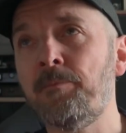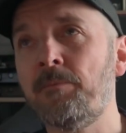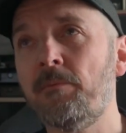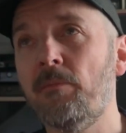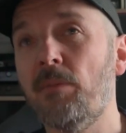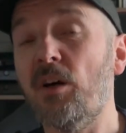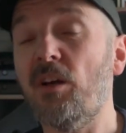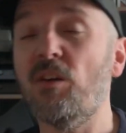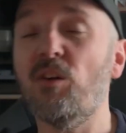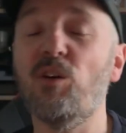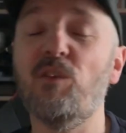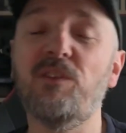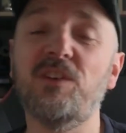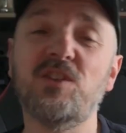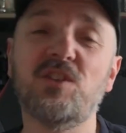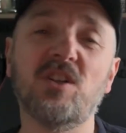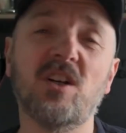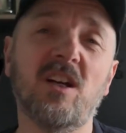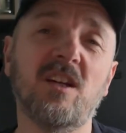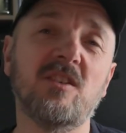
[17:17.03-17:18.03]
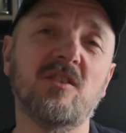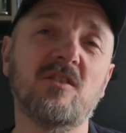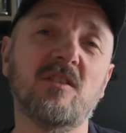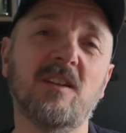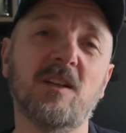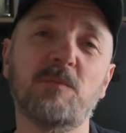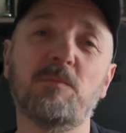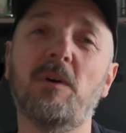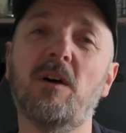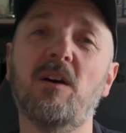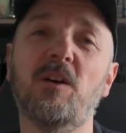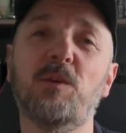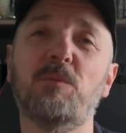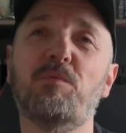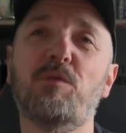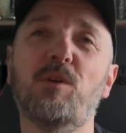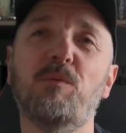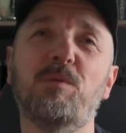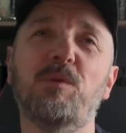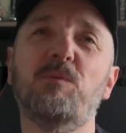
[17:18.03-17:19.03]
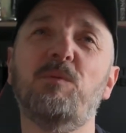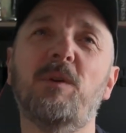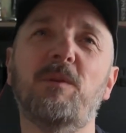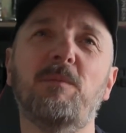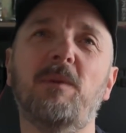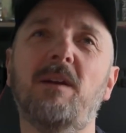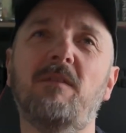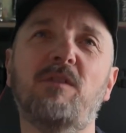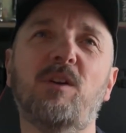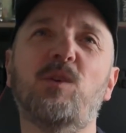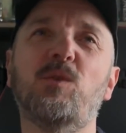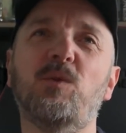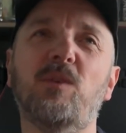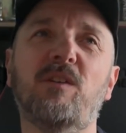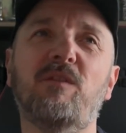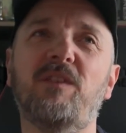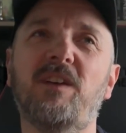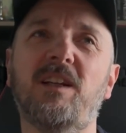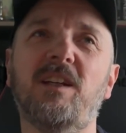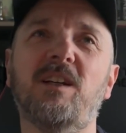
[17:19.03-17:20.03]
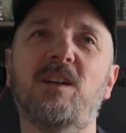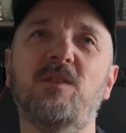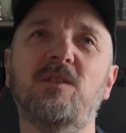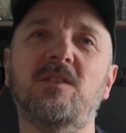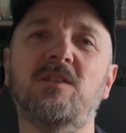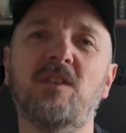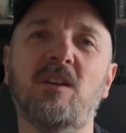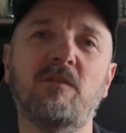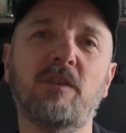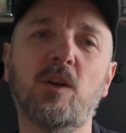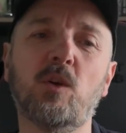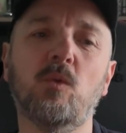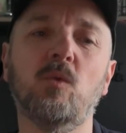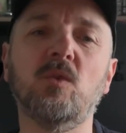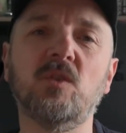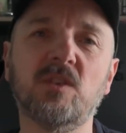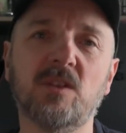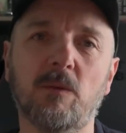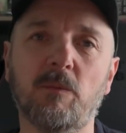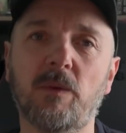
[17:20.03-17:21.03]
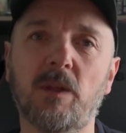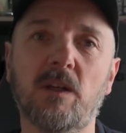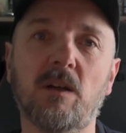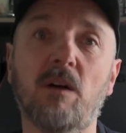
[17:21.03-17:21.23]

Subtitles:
But a lot of it's changed. That's part of the problem with me recording videos is I record something.